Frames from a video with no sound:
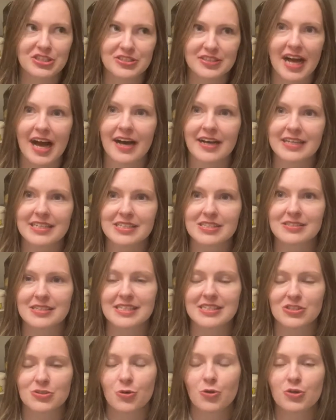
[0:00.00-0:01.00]
do that
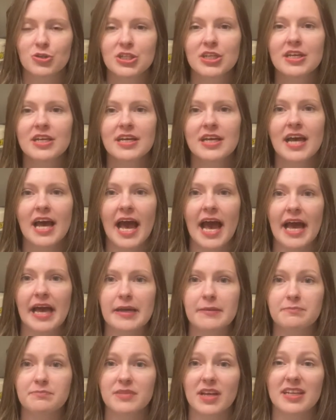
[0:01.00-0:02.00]
is good.
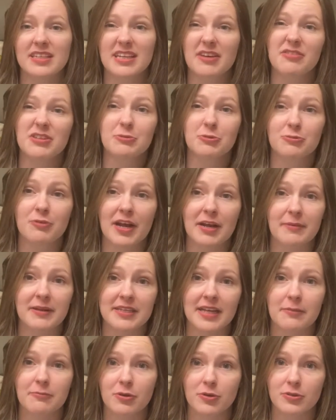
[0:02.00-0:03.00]
I definitely would
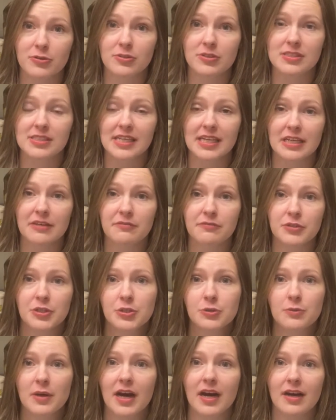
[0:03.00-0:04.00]
recommend that product if
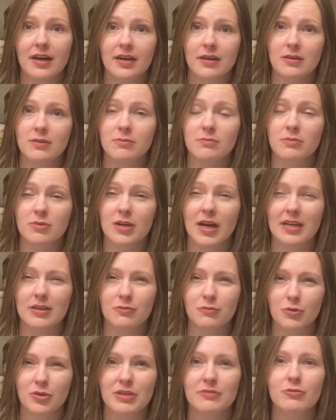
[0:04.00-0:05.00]
you are kind
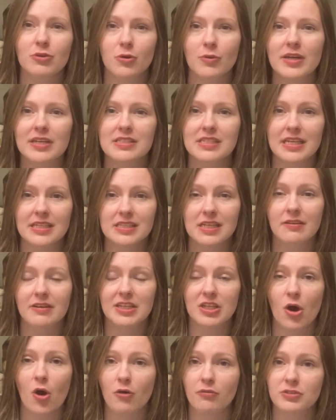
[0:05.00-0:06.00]
of looking for a quick
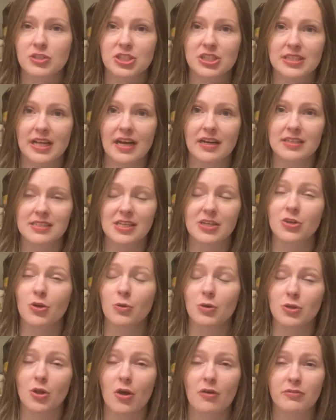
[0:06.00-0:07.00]
detailer that offers you that, because I
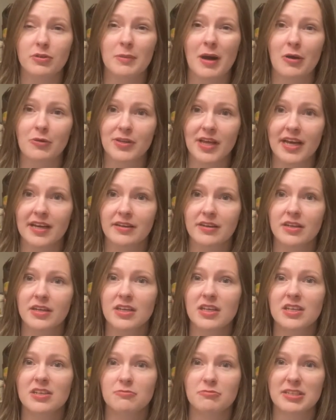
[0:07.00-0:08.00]
know a lot of them out there
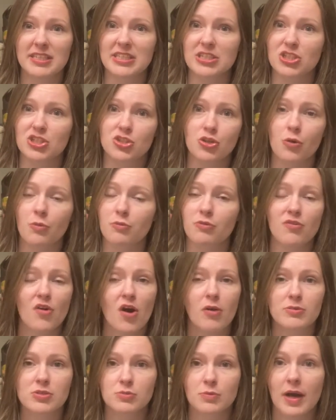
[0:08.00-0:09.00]
really just don't
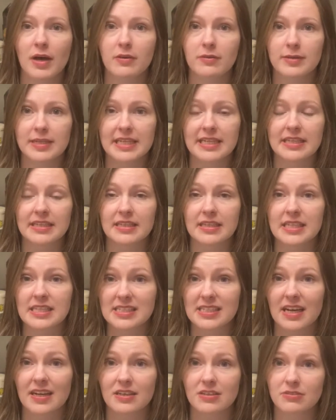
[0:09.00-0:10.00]
perform as well in
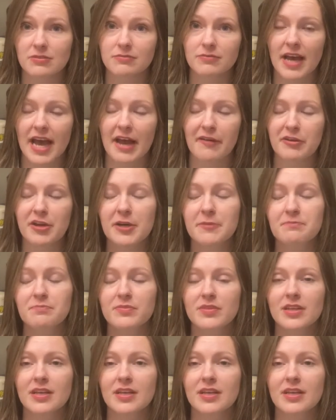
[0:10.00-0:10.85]
this kind of area.